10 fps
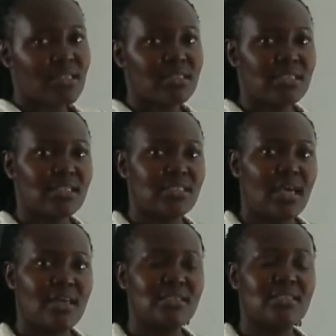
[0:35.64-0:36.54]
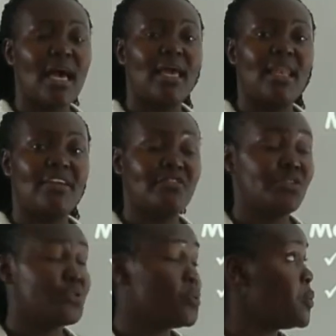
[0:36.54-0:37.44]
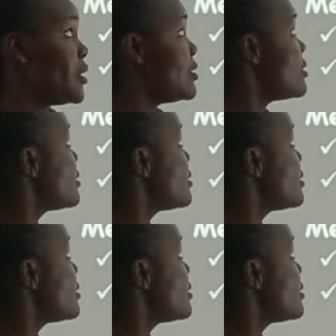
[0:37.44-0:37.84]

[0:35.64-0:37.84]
exercise I left you with,